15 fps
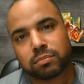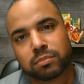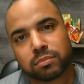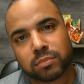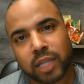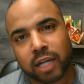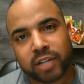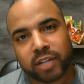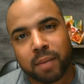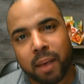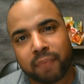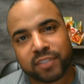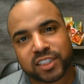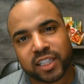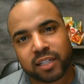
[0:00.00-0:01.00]
don't care
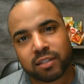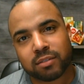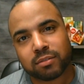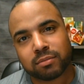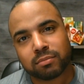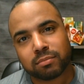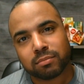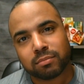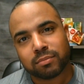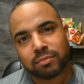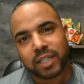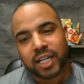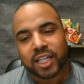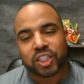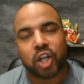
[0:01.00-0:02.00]
about Virginia?
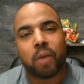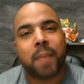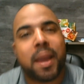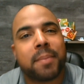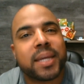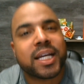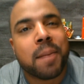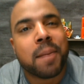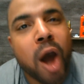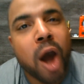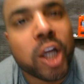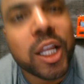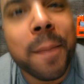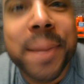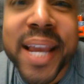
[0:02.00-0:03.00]
Don't make me come
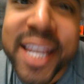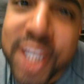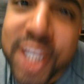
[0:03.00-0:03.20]
all up in